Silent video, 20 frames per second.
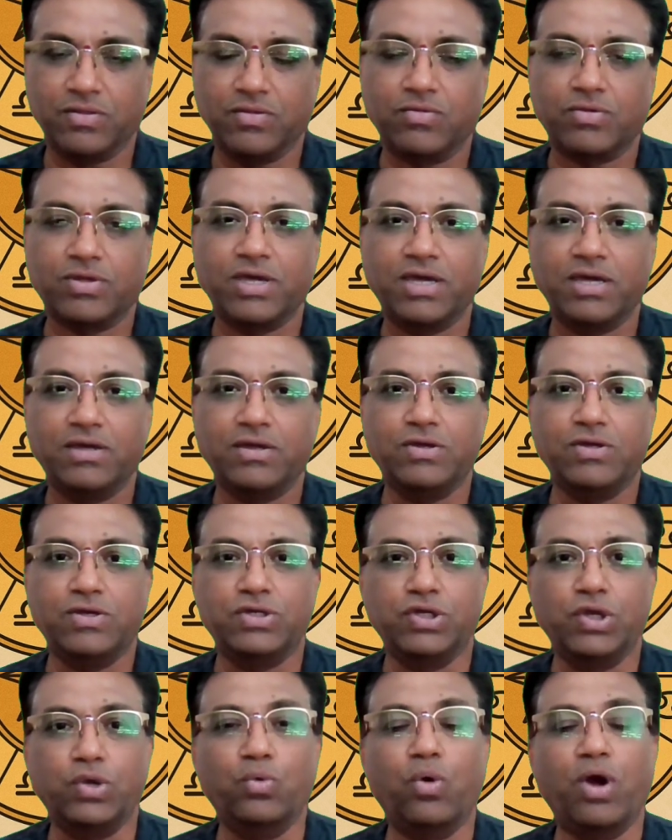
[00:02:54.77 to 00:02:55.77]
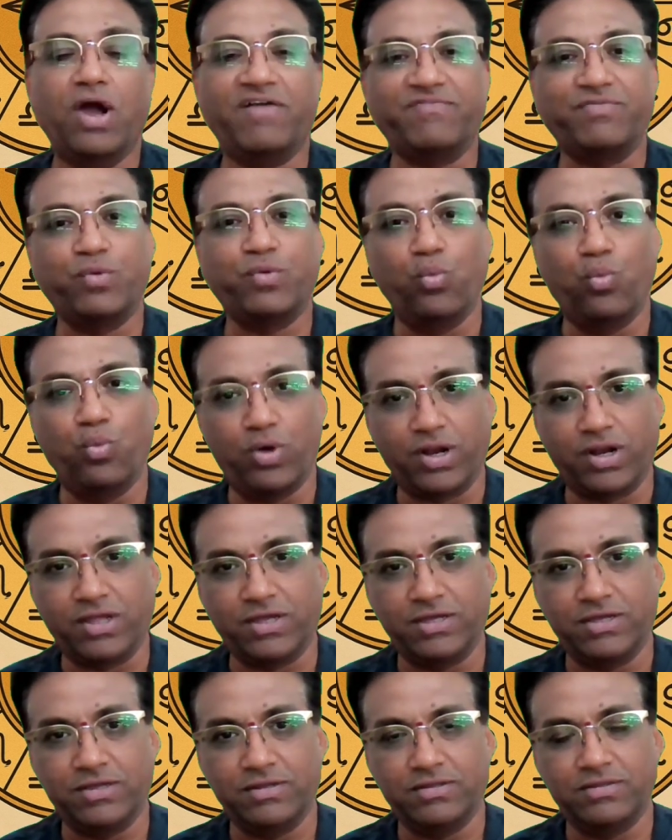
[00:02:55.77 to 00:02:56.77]
Okay, you have to
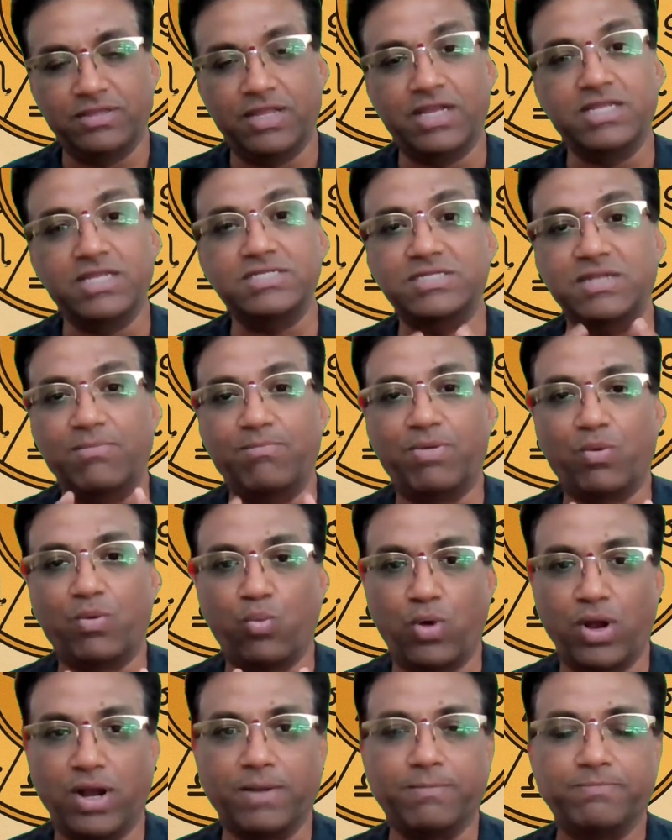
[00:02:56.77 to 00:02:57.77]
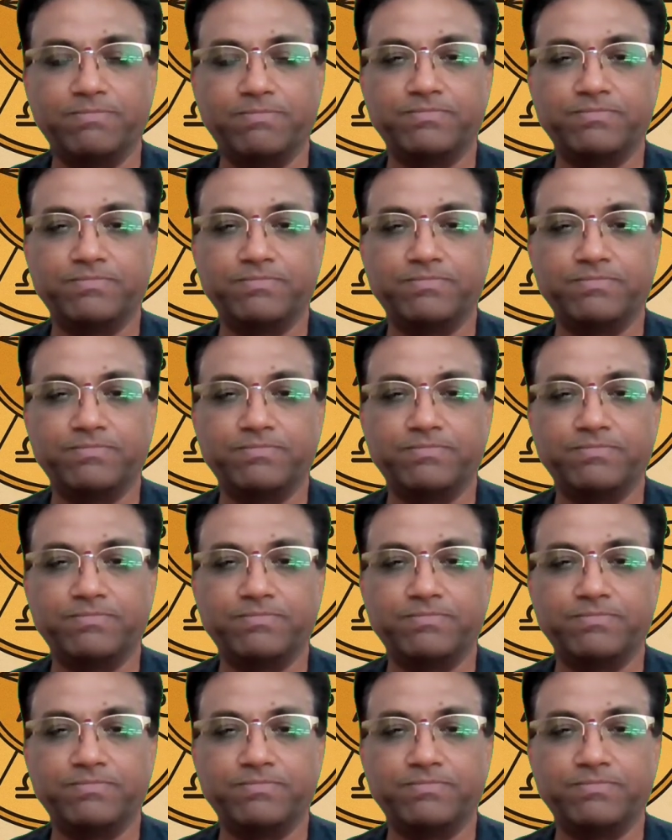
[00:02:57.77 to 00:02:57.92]
work. That is number one.